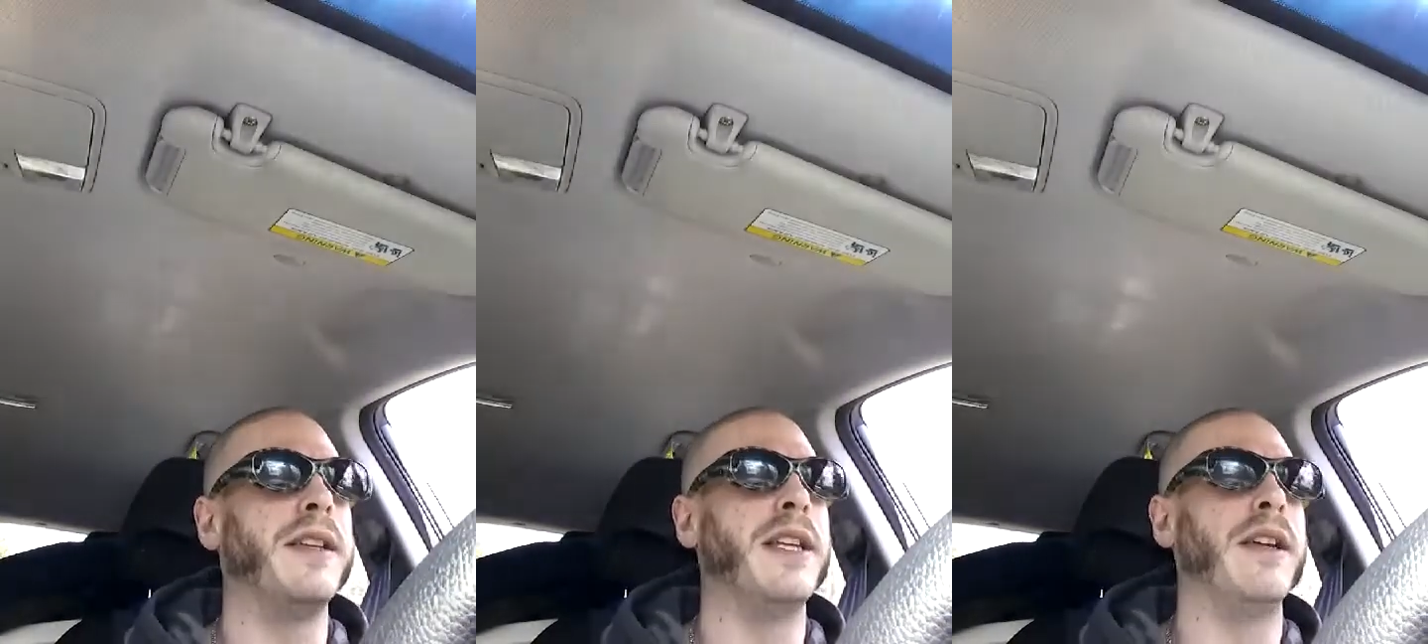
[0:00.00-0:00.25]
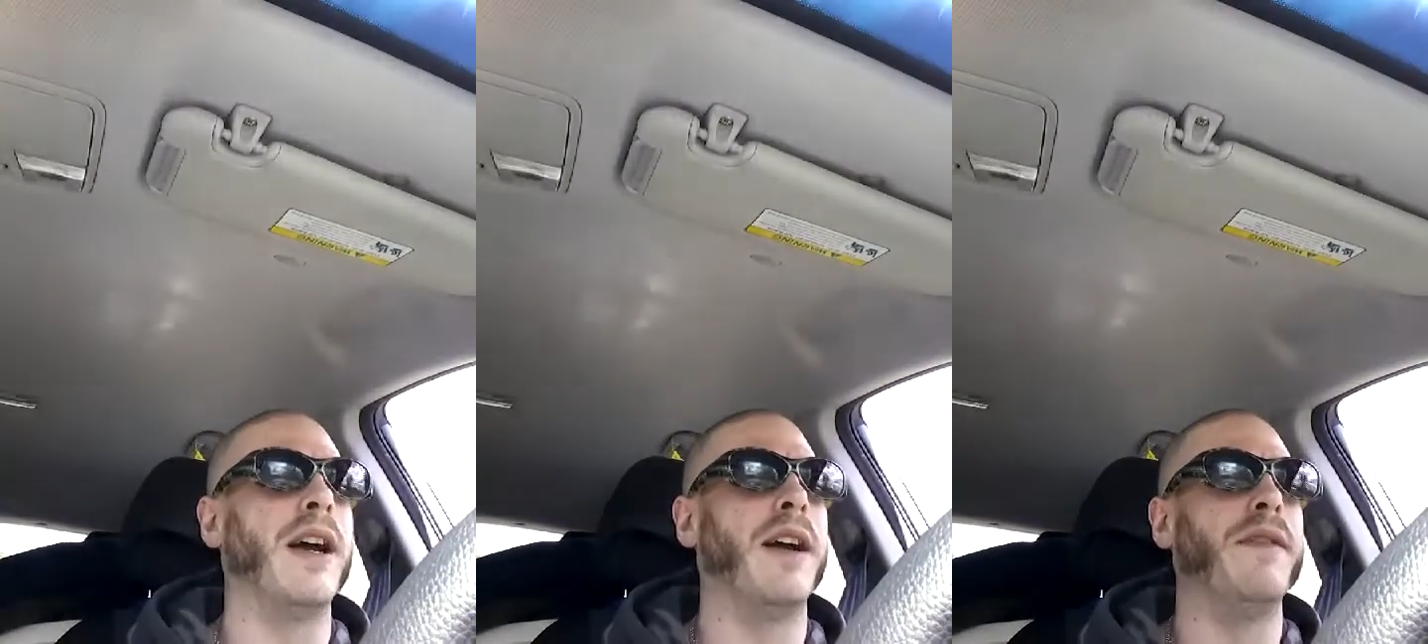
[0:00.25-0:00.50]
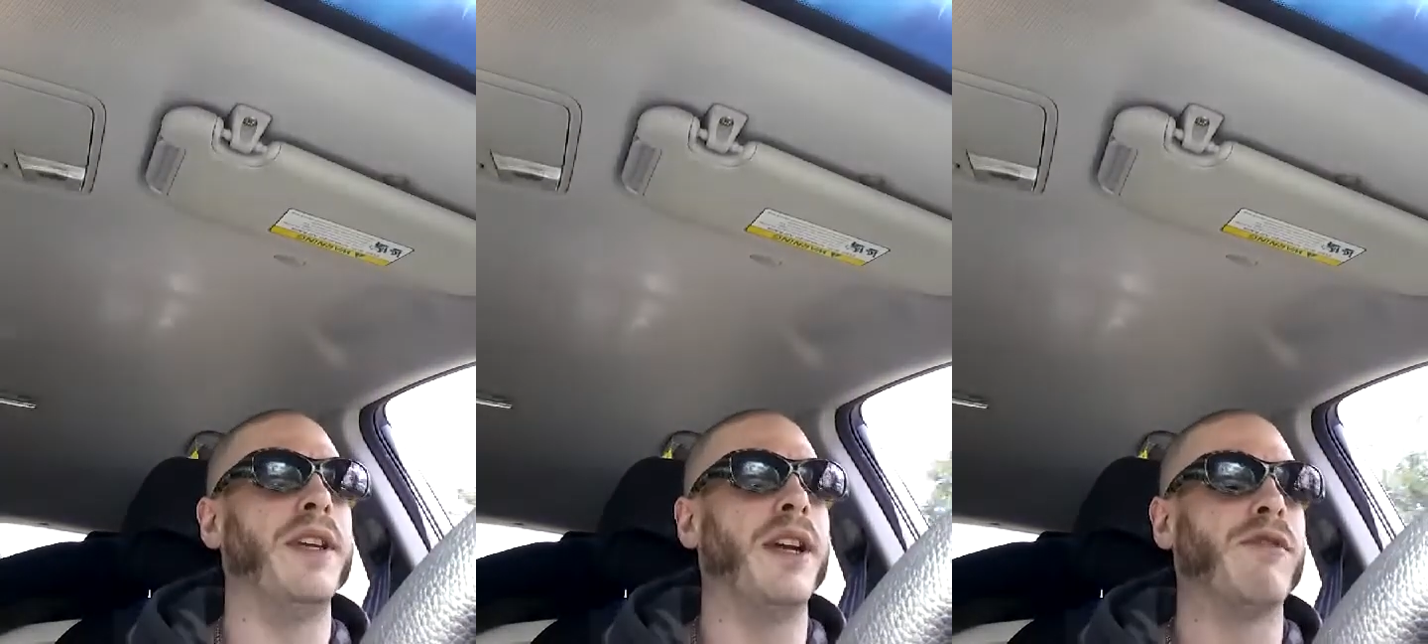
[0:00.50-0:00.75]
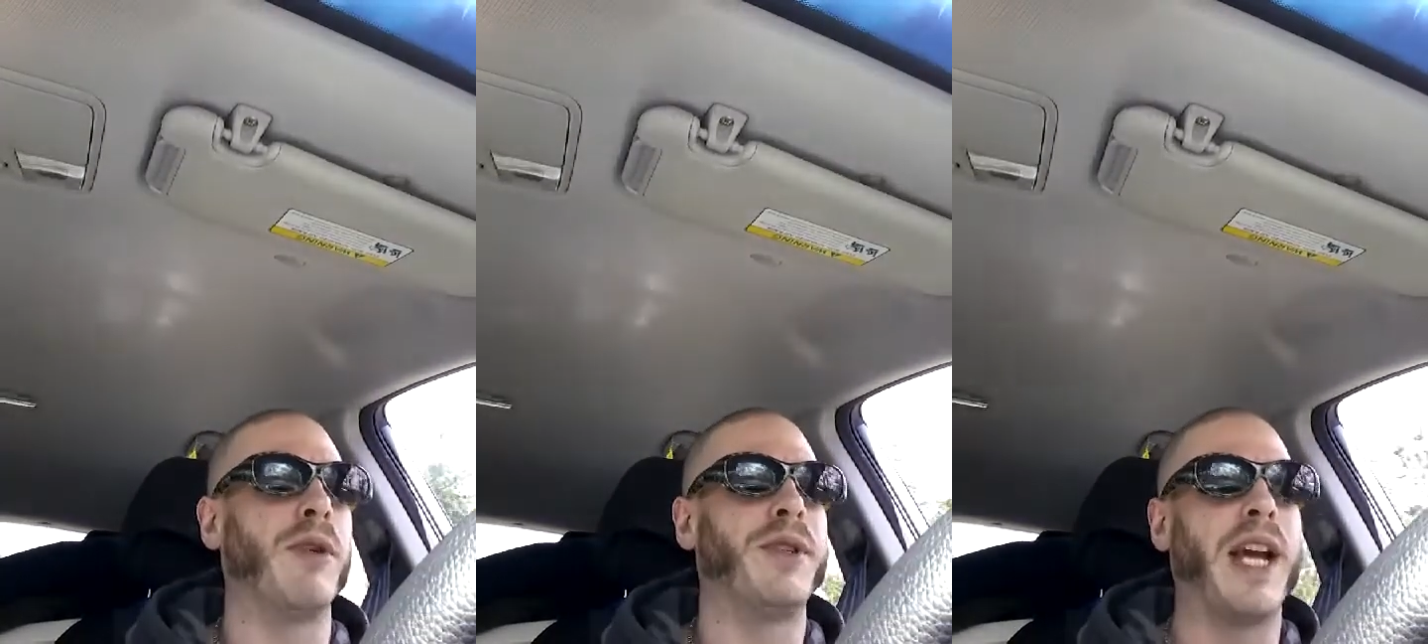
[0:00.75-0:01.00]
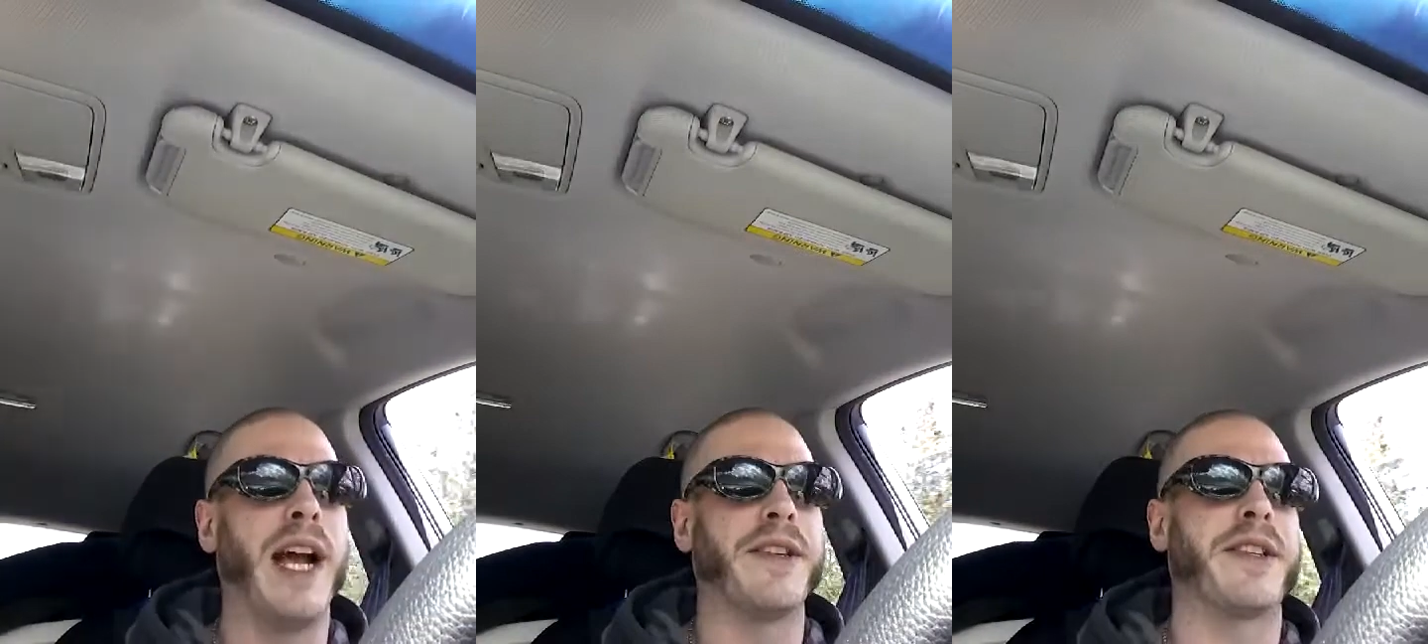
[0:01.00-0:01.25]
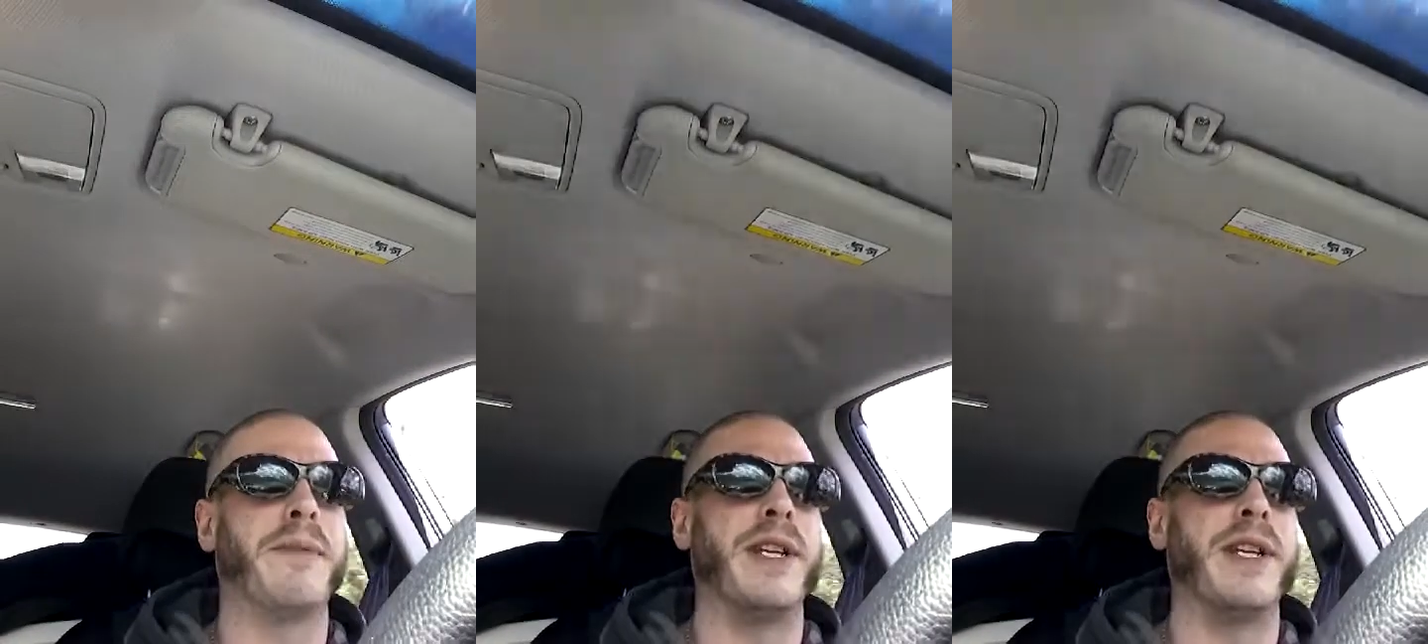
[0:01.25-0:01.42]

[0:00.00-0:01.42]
the grotesque,